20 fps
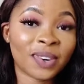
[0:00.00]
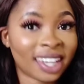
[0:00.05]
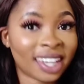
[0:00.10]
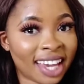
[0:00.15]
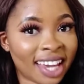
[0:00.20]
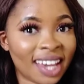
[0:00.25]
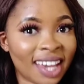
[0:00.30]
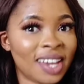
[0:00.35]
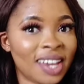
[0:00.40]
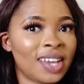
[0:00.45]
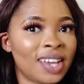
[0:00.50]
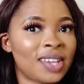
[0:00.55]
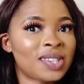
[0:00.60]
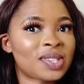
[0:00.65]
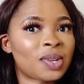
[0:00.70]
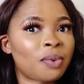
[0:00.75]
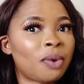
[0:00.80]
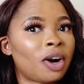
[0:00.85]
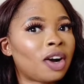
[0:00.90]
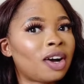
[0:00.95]
Okay,
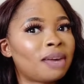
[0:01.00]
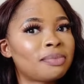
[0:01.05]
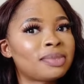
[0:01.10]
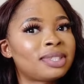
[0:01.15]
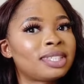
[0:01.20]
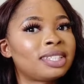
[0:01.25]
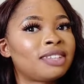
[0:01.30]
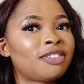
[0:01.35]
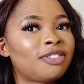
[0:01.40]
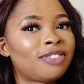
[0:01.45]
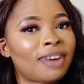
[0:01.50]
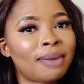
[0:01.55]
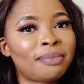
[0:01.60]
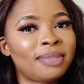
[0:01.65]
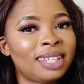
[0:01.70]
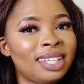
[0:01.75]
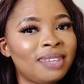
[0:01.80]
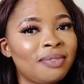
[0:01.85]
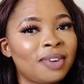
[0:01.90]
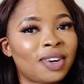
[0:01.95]
so welcome to the
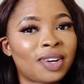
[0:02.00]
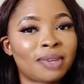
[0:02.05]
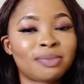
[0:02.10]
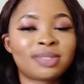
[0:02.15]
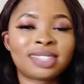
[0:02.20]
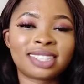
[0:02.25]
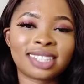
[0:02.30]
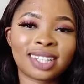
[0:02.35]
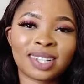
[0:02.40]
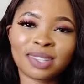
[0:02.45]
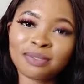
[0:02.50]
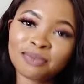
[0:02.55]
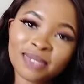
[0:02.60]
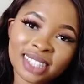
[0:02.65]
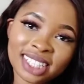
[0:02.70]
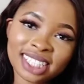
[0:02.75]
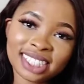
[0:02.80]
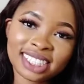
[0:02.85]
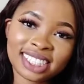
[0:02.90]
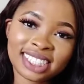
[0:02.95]
family, welcome to the
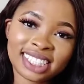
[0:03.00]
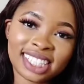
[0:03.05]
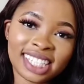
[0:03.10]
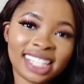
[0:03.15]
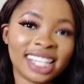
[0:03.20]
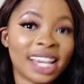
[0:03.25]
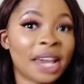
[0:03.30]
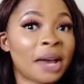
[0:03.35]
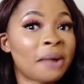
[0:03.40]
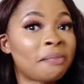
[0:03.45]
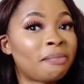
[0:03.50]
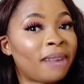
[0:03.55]
community.